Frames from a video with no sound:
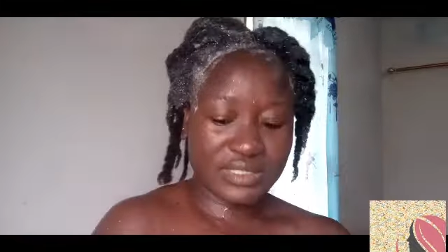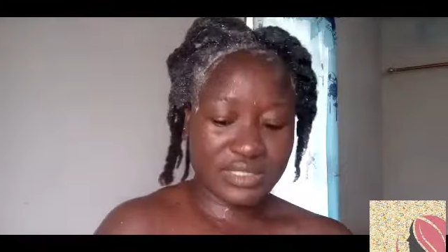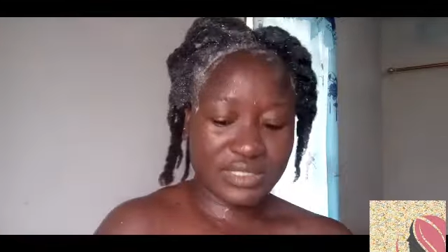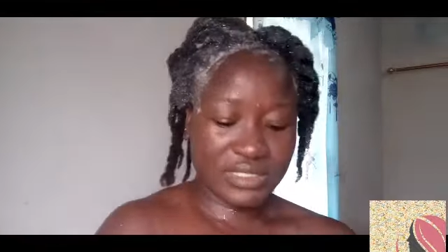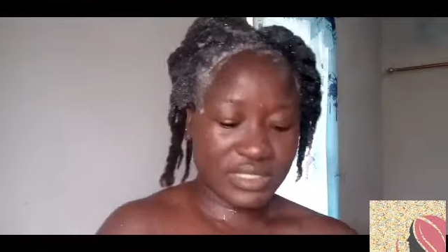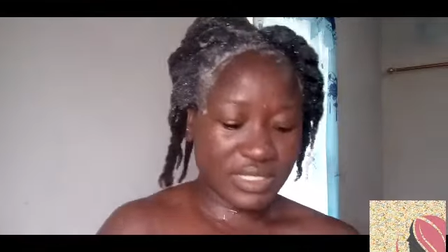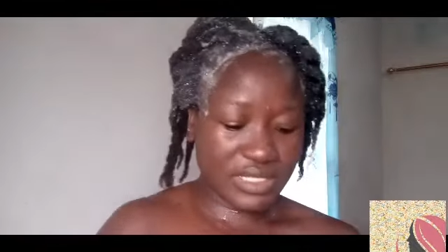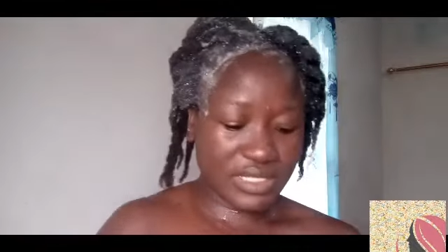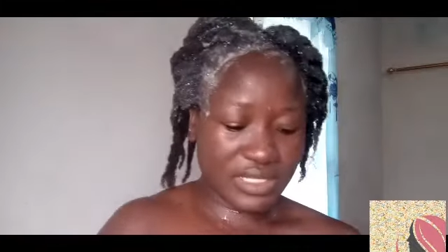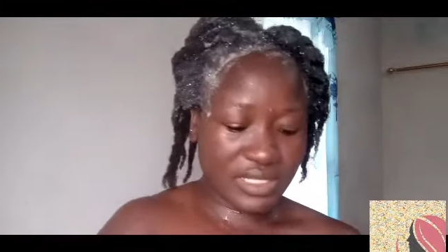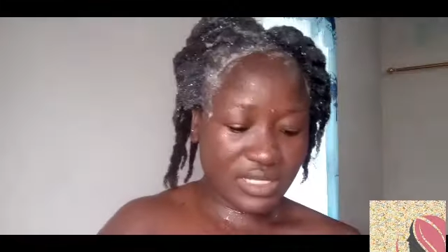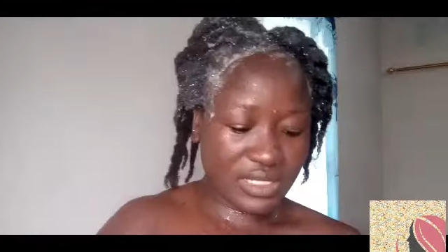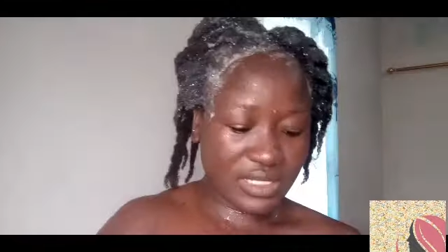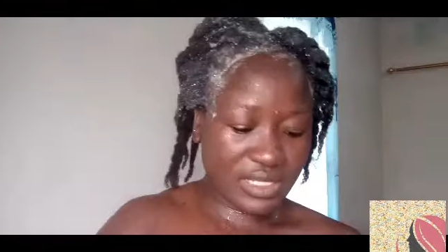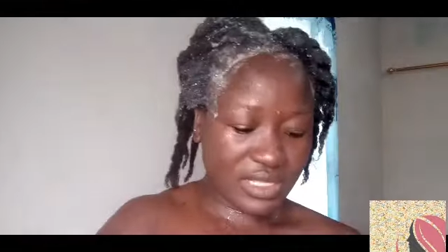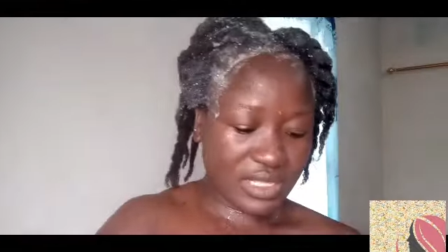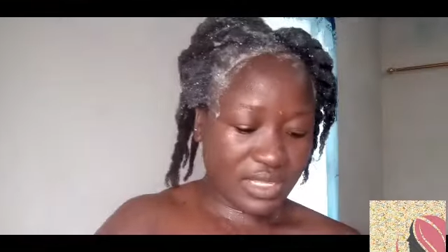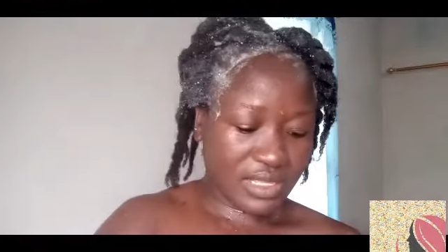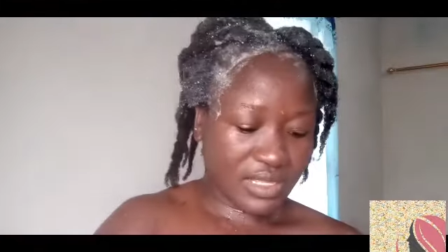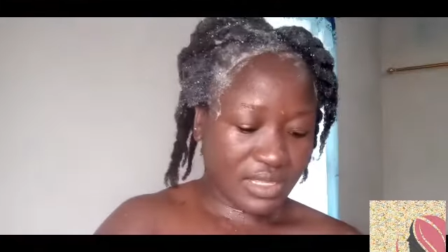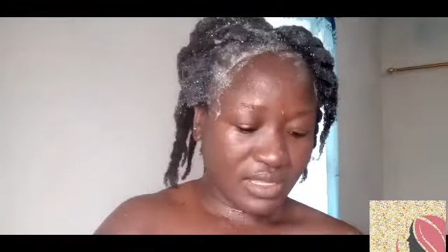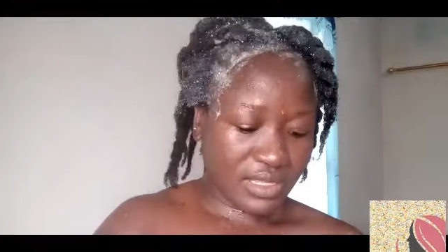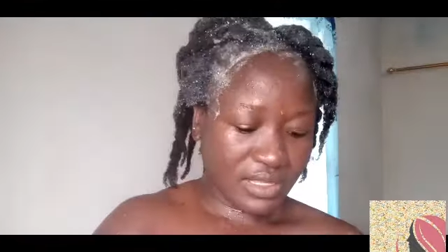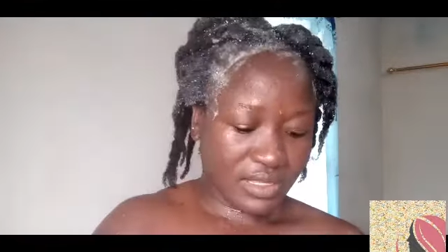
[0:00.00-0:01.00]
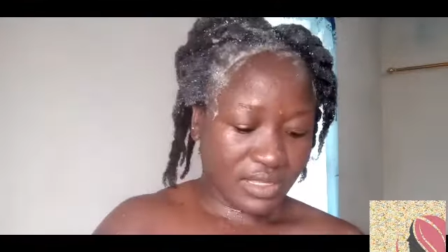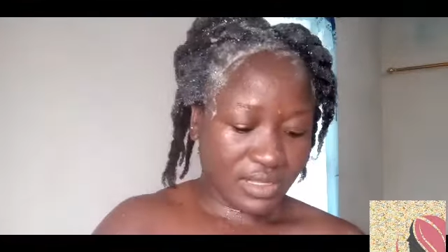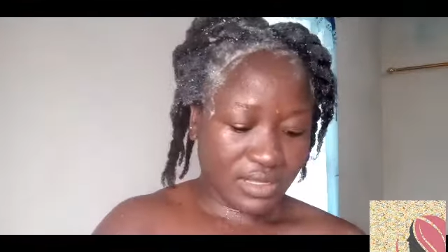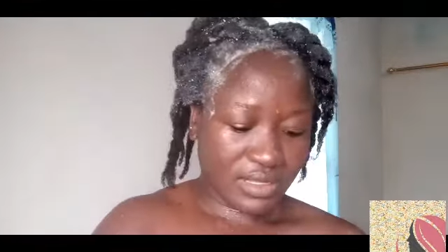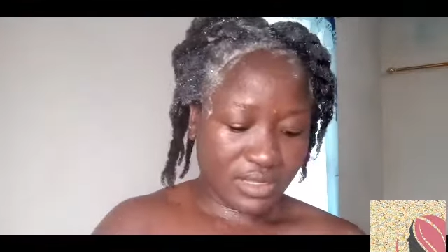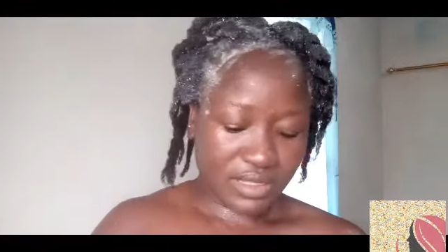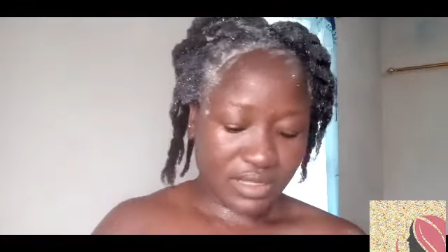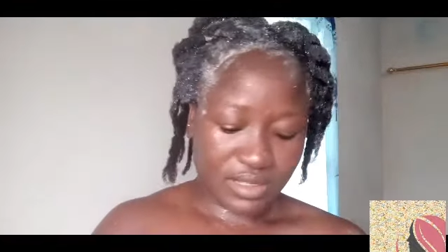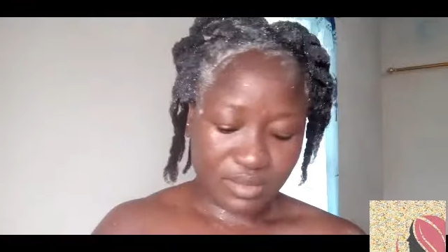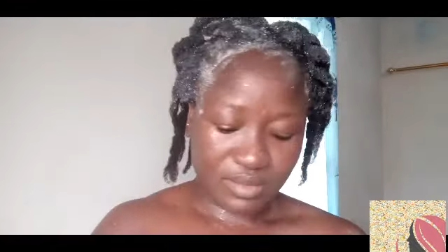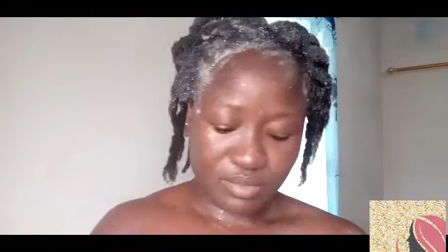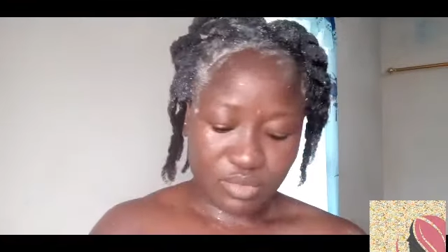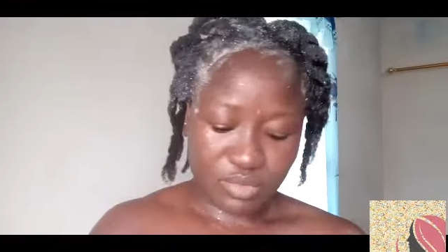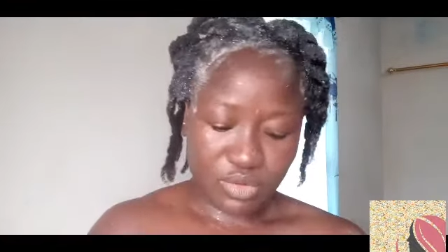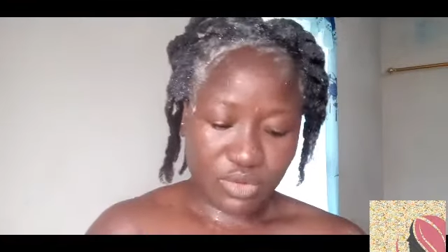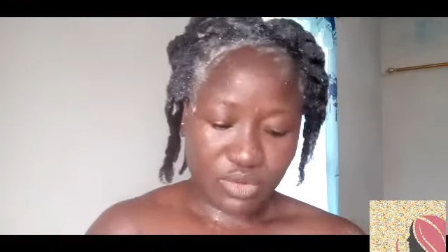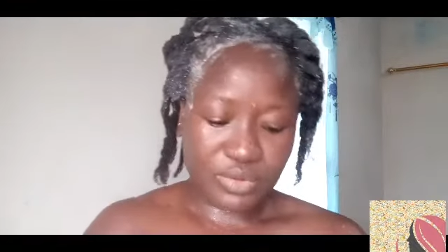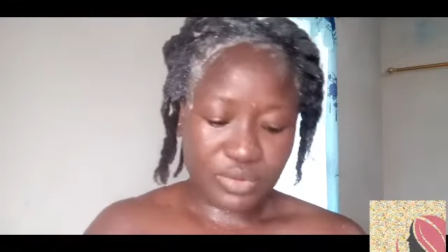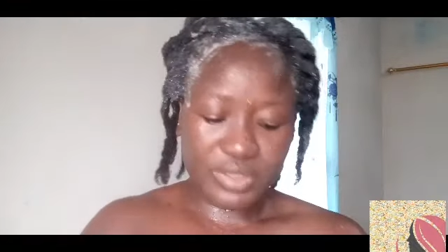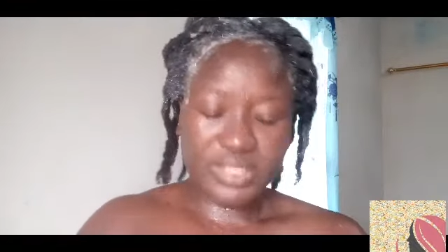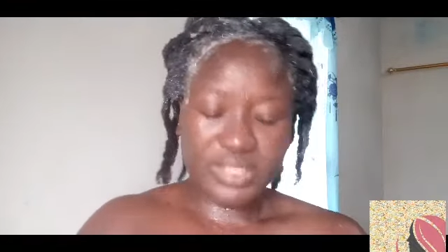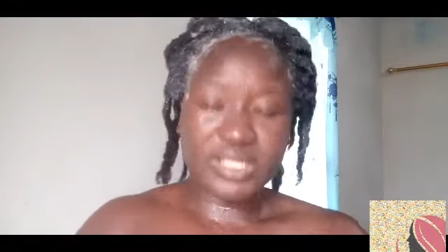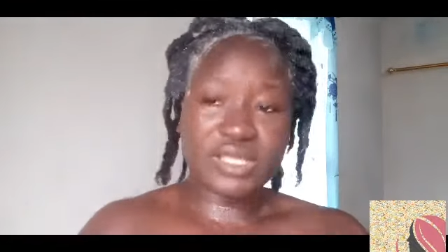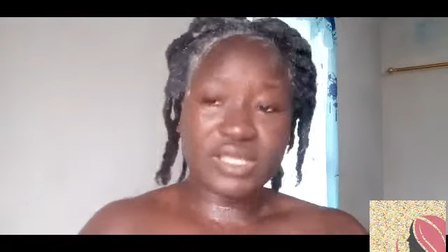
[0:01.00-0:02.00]
see, I'm
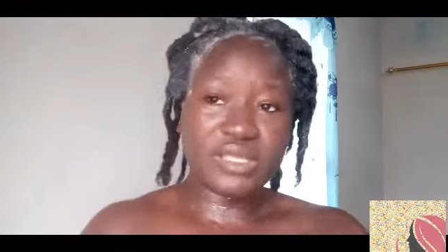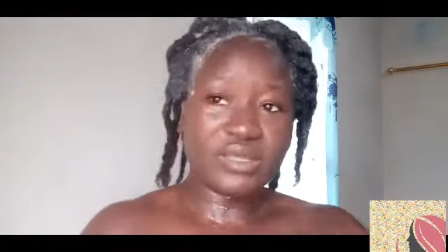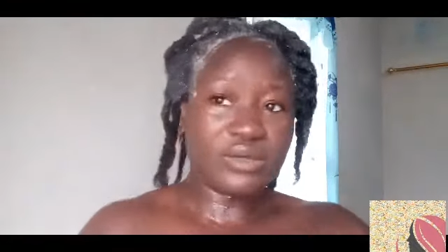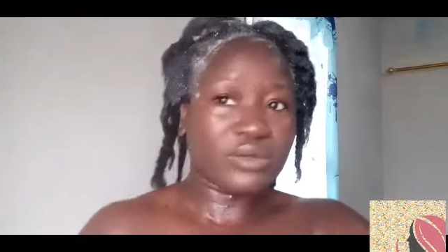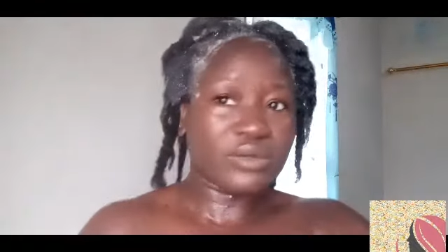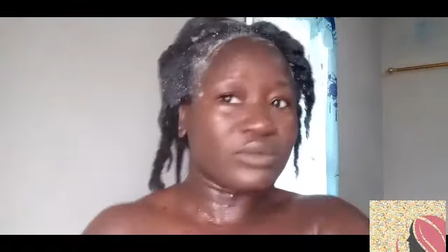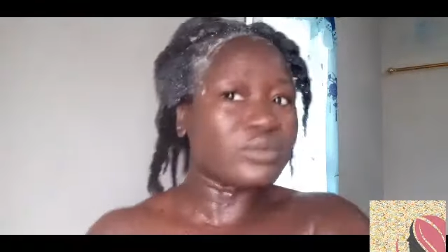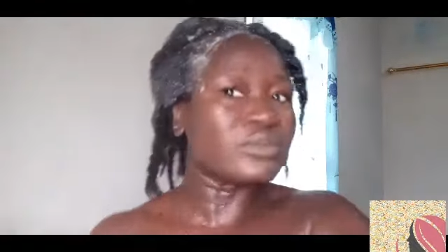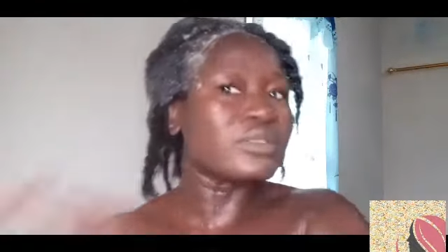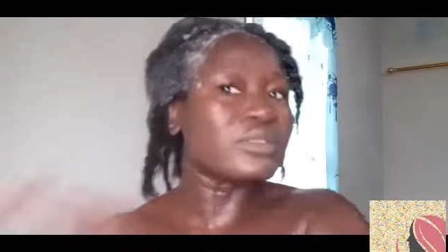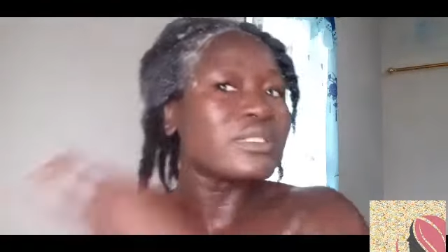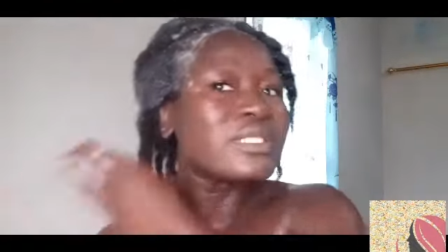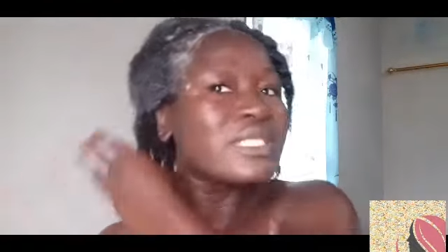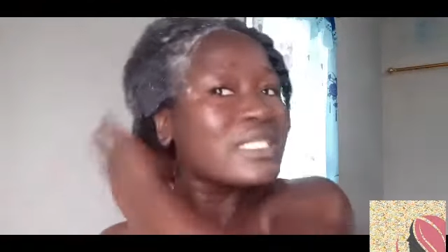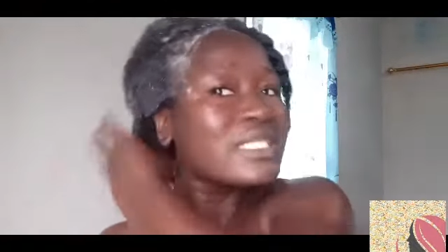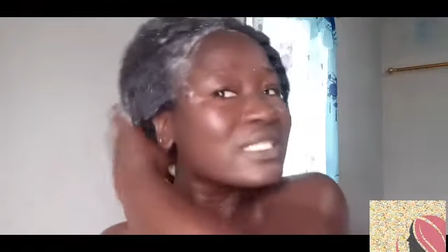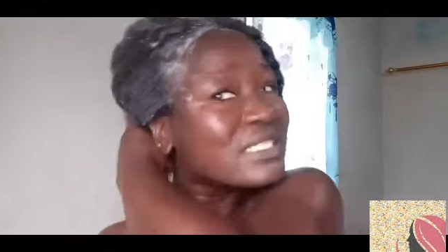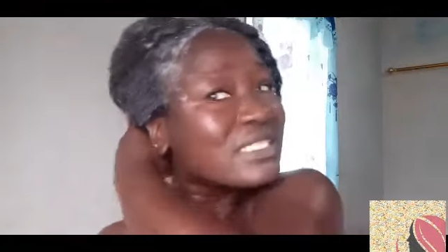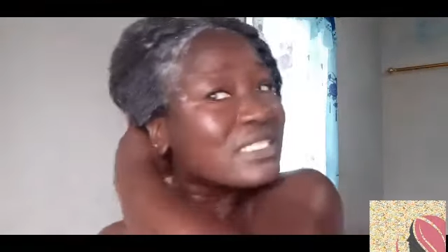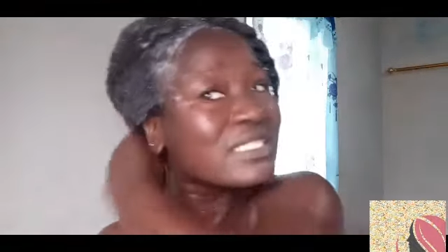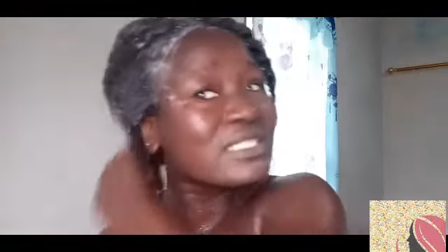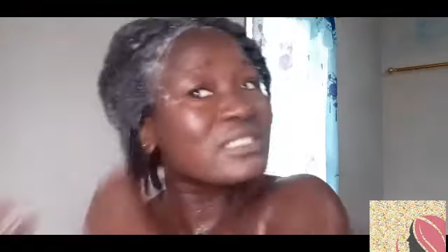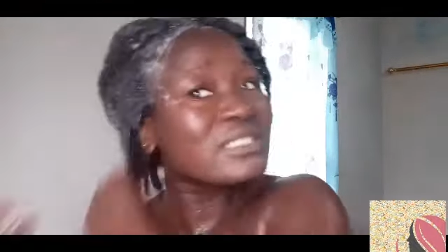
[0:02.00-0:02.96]
already on it.